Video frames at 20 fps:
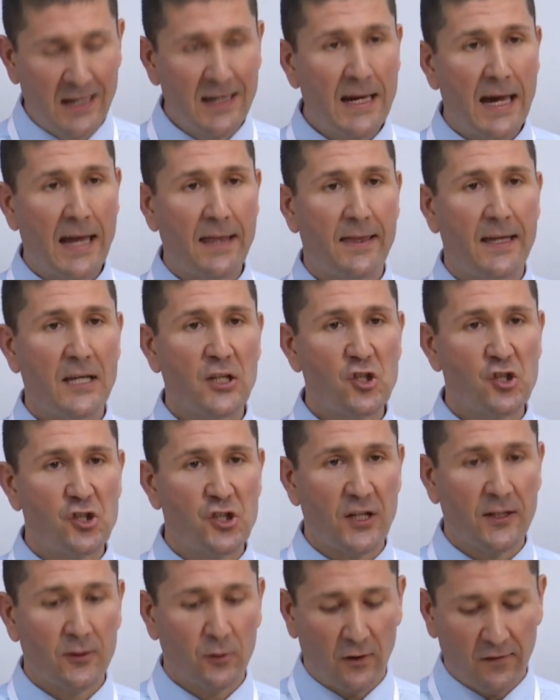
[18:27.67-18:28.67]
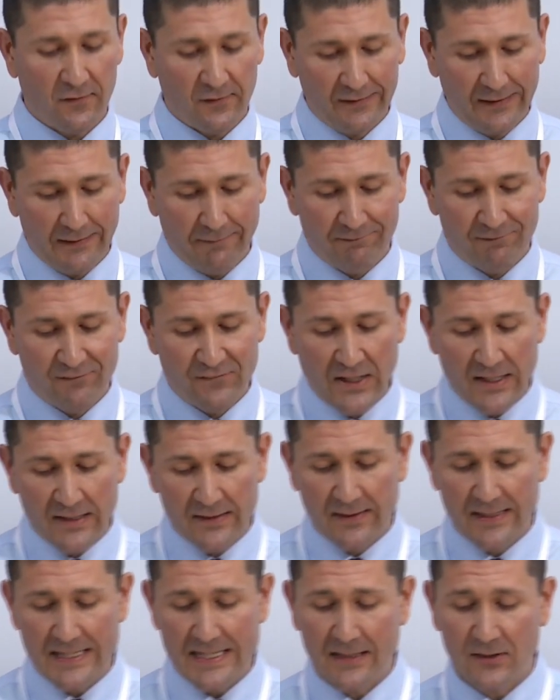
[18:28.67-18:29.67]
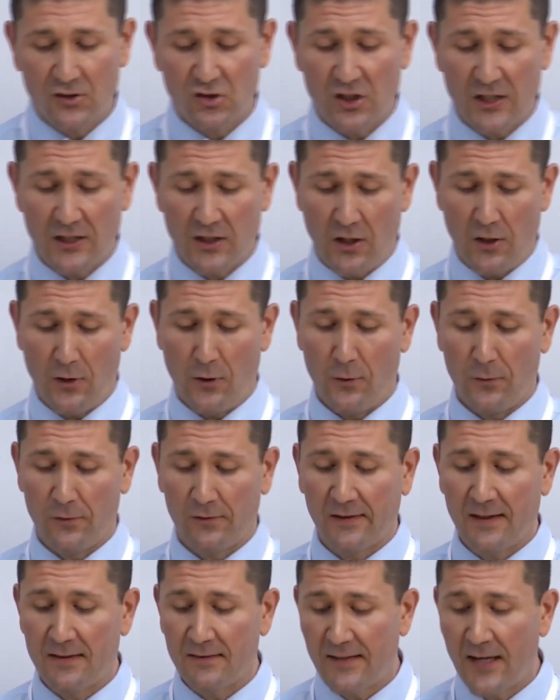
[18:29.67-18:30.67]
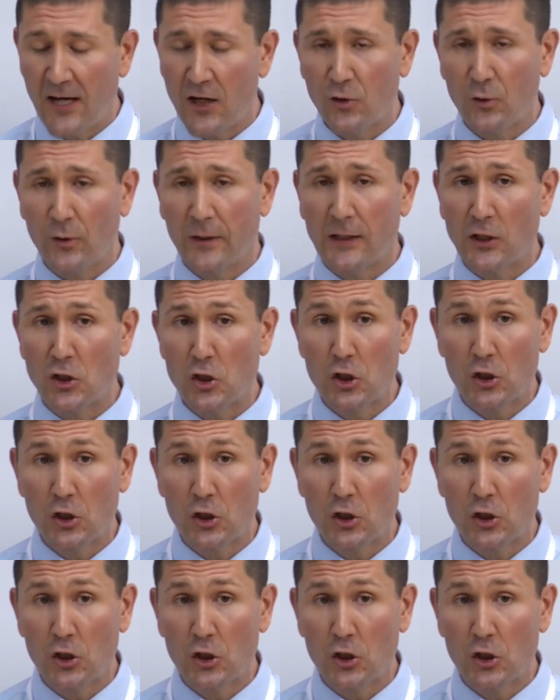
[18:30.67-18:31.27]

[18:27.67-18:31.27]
and then generously fund the N G Os continuing